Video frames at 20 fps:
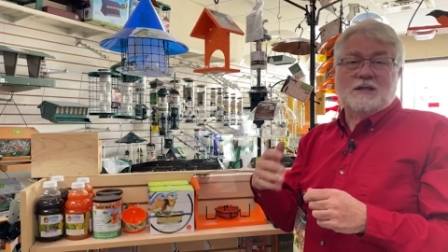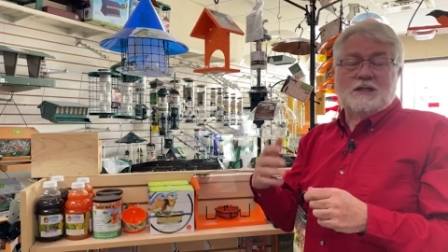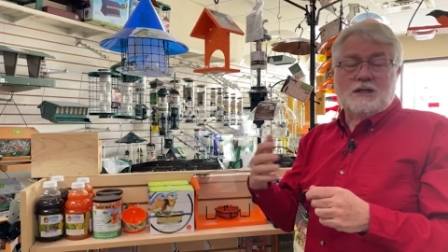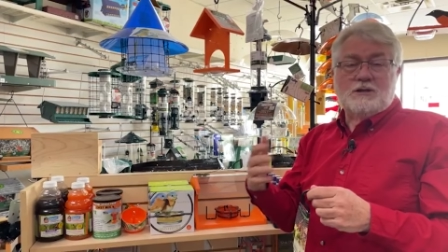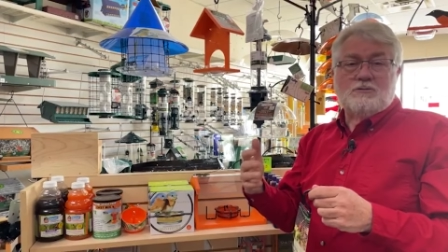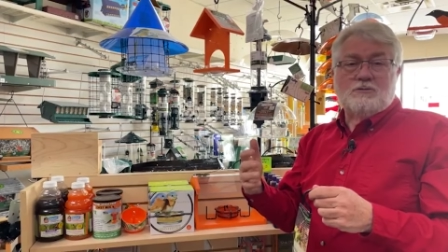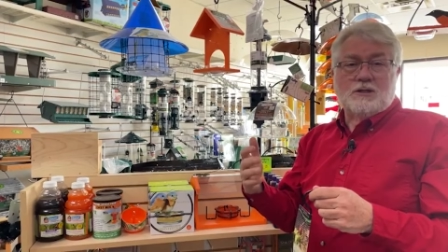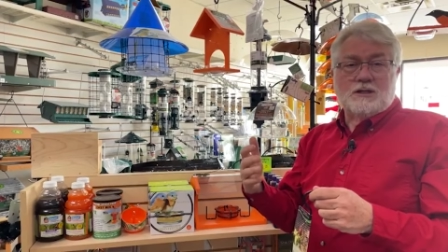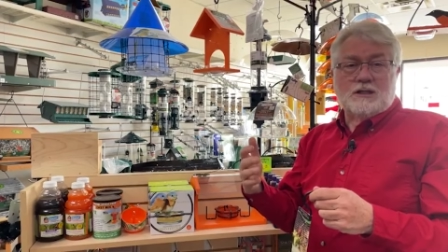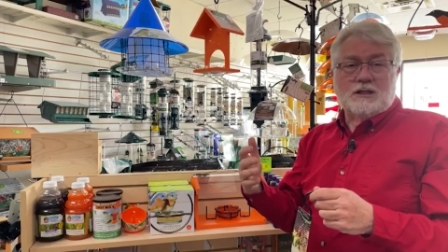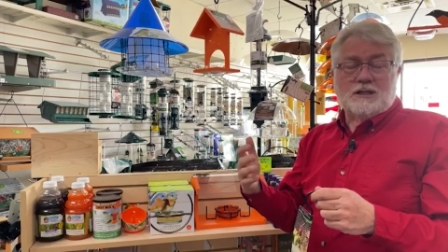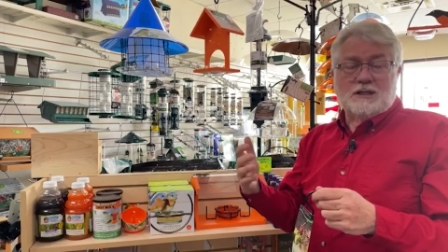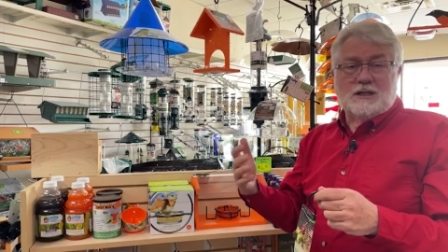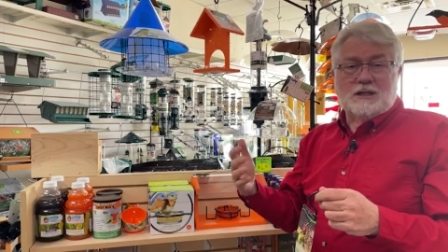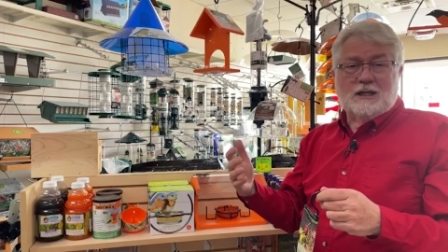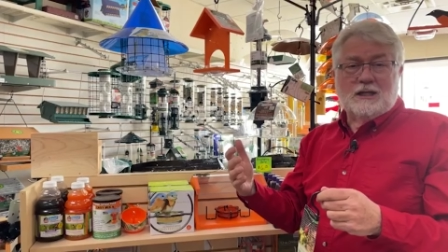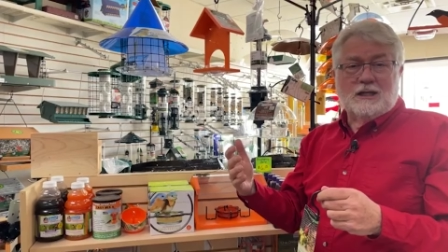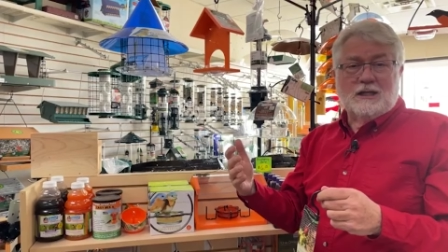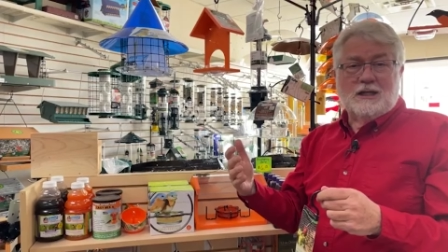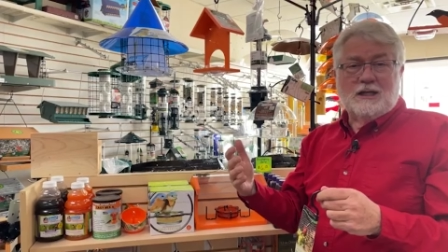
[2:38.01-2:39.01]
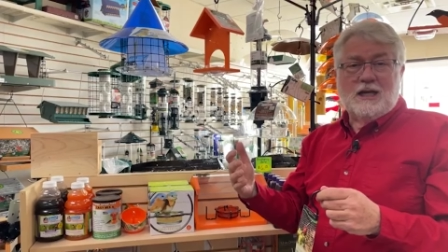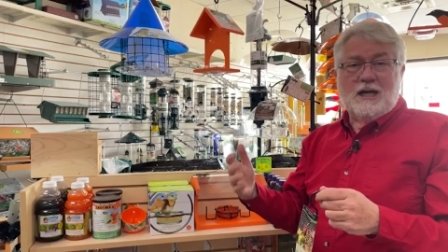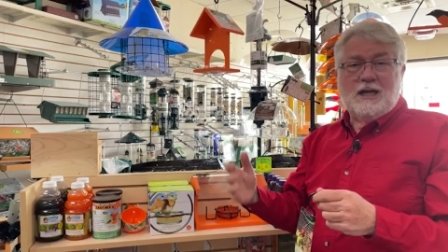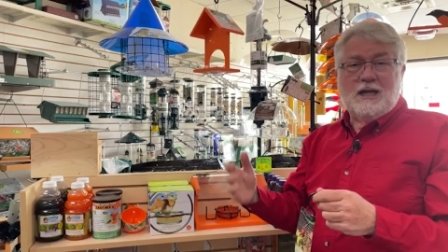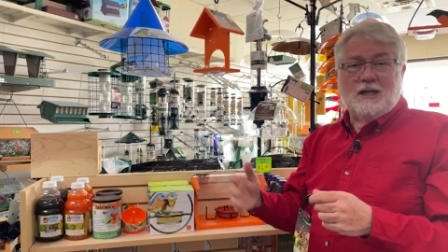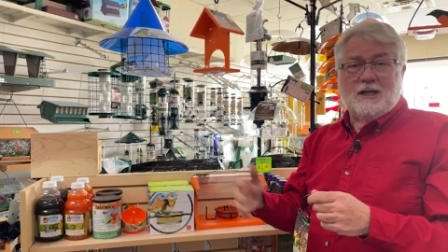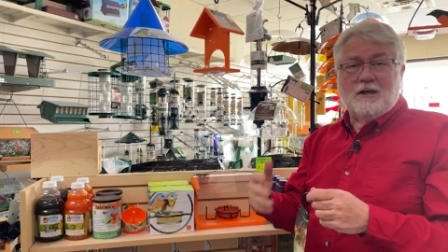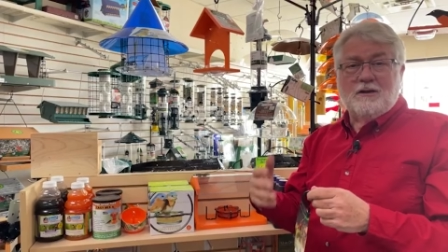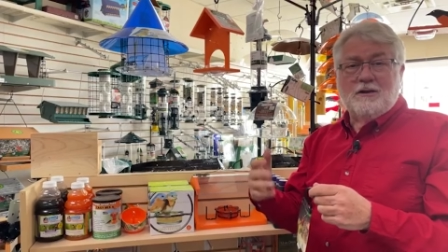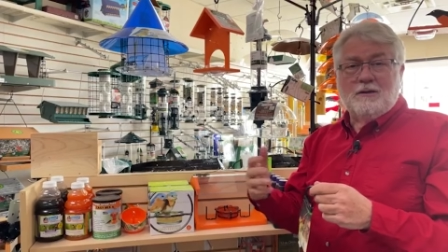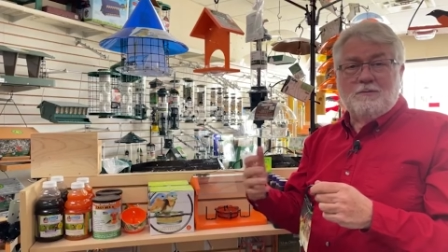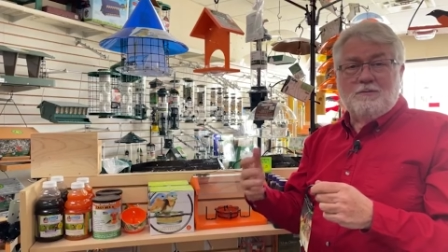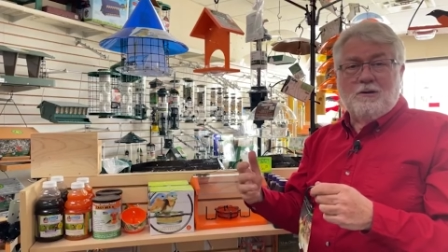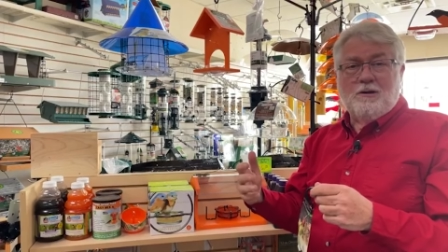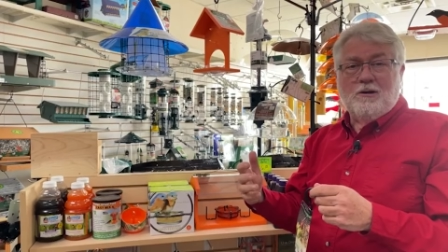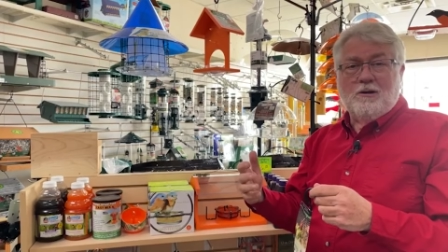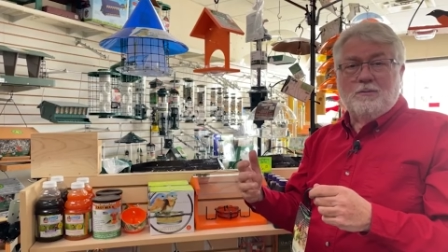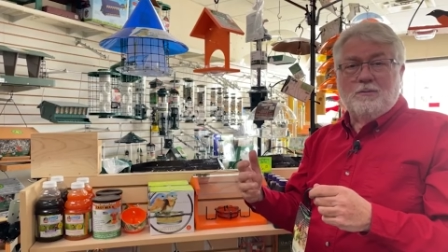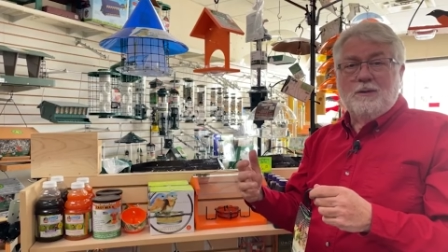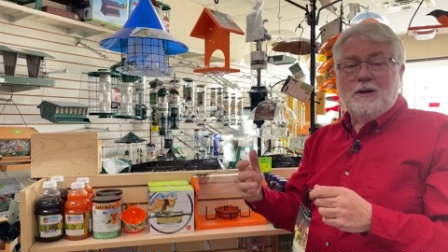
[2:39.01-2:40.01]
Citrus is the key there, the
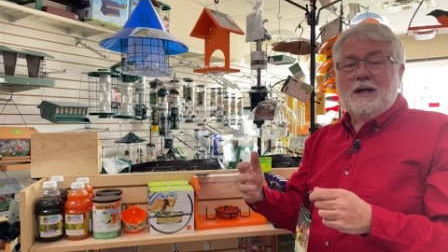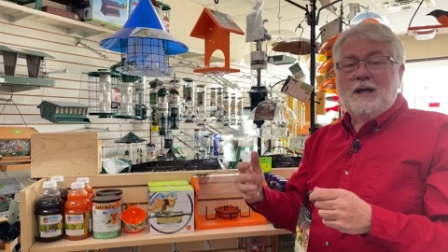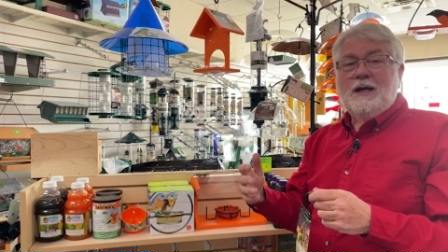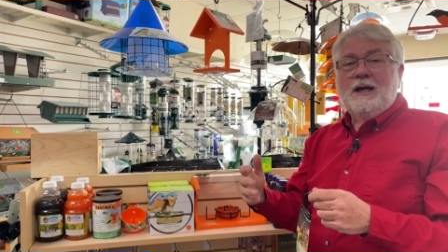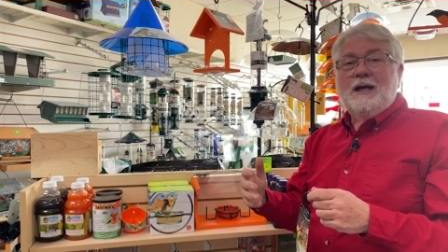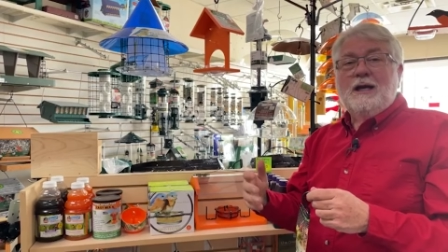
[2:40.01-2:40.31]
pulp.